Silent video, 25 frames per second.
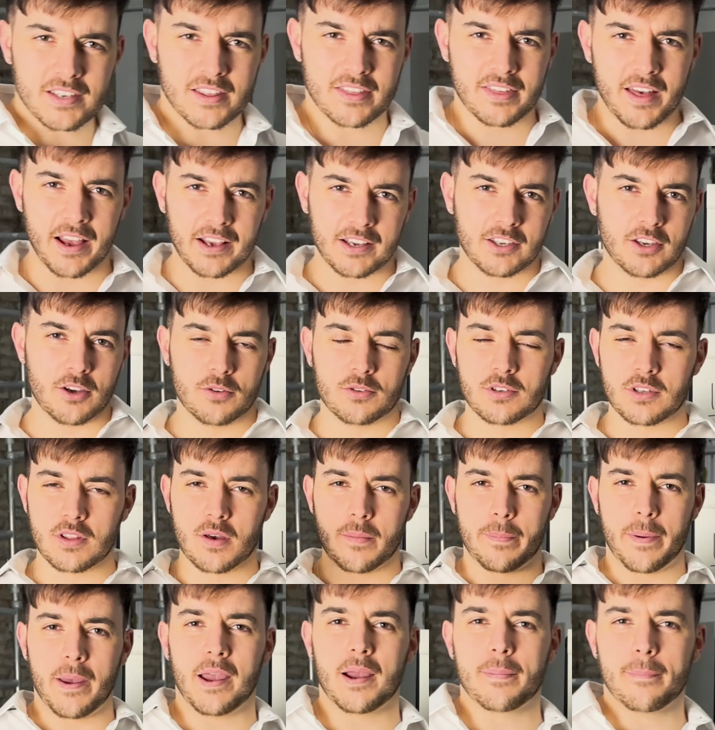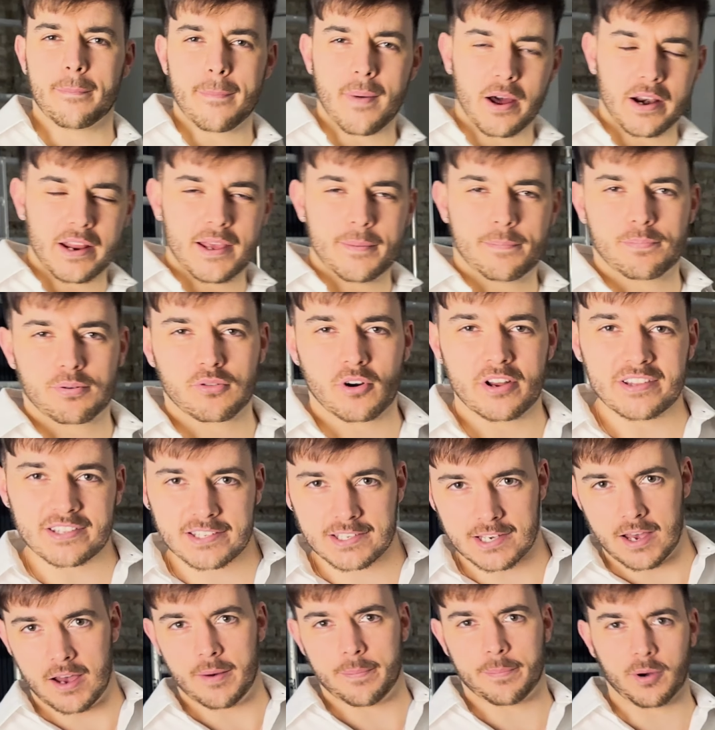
thank you to the big money printer,